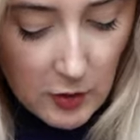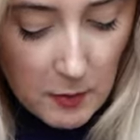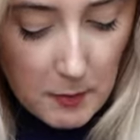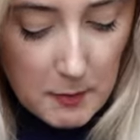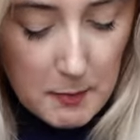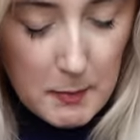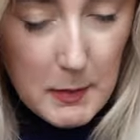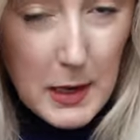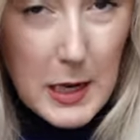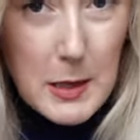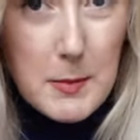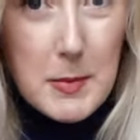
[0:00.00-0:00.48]
up
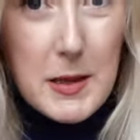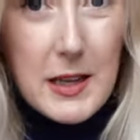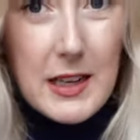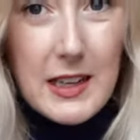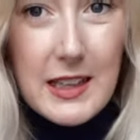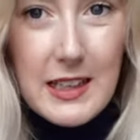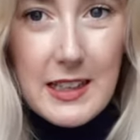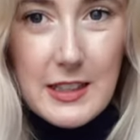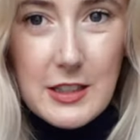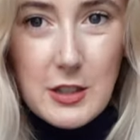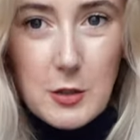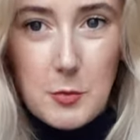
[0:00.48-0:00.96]
maybe a
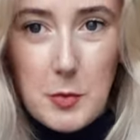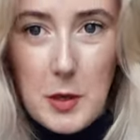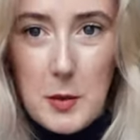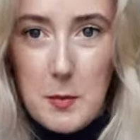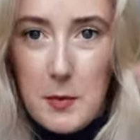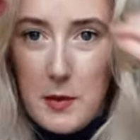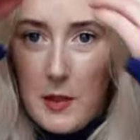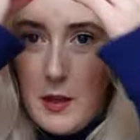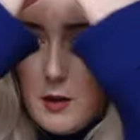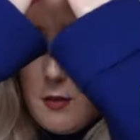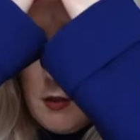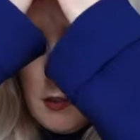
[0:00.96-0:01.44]
little bit,
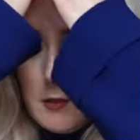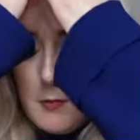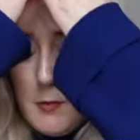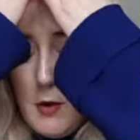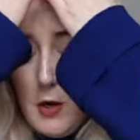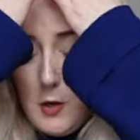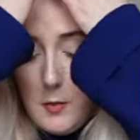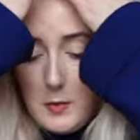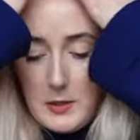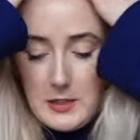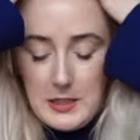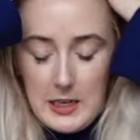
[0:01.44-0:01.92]
but that was
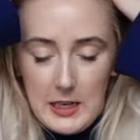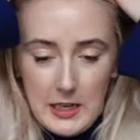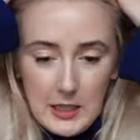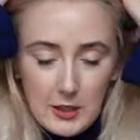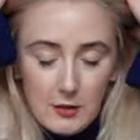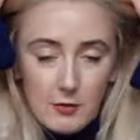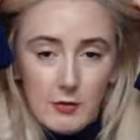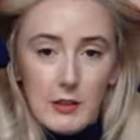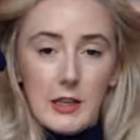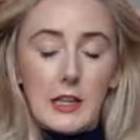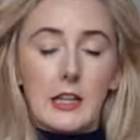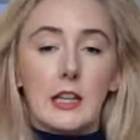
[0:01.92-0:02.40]
my mistake
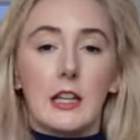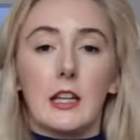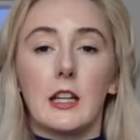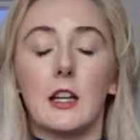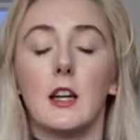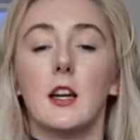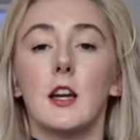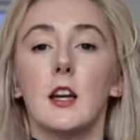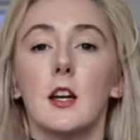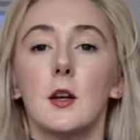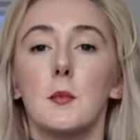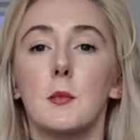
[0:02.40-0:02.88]
really.
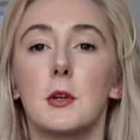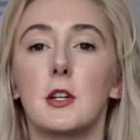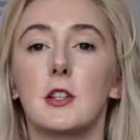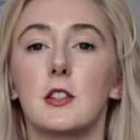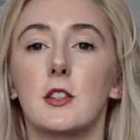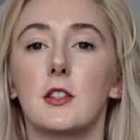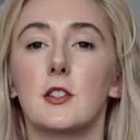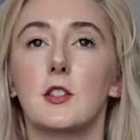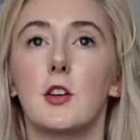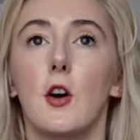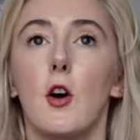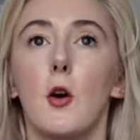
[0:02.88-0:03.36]
Because
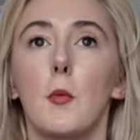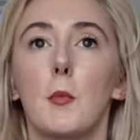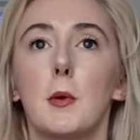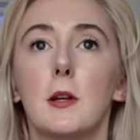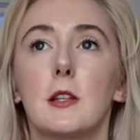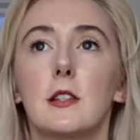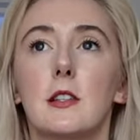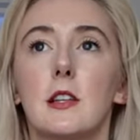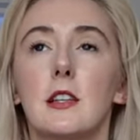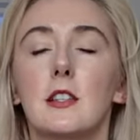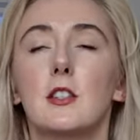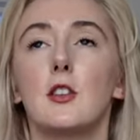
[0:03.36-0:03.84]
the top
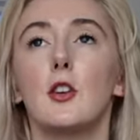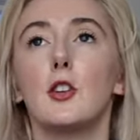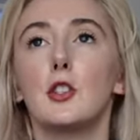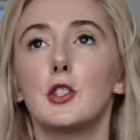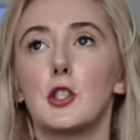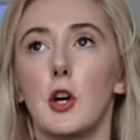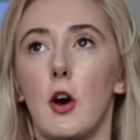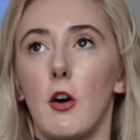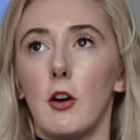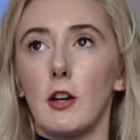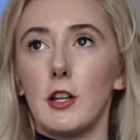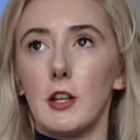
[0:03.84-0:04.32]
is, it's not
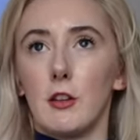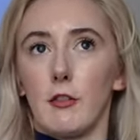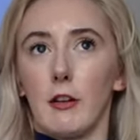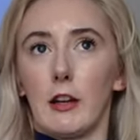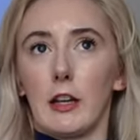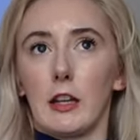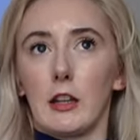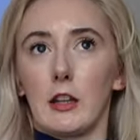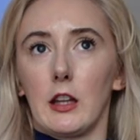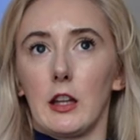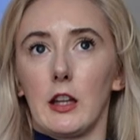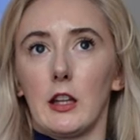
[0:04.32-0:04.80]
tight or
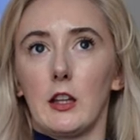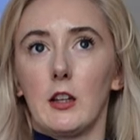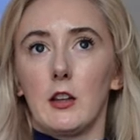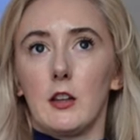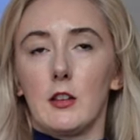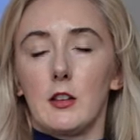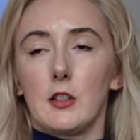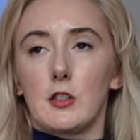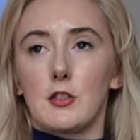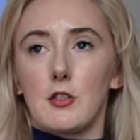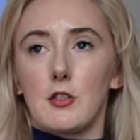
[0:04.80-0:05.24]
anything, and the